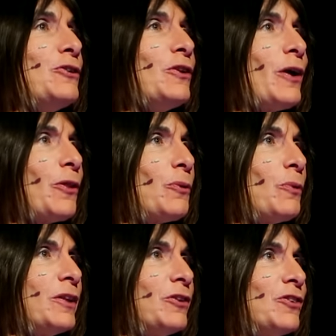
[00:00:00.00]
to the other
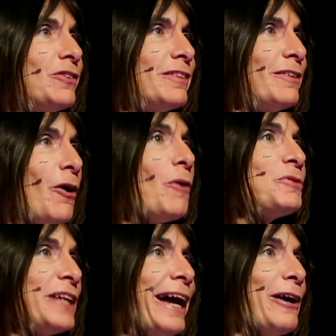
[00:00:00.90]
one's
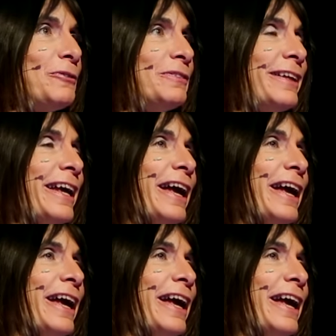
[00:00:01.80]
hometown,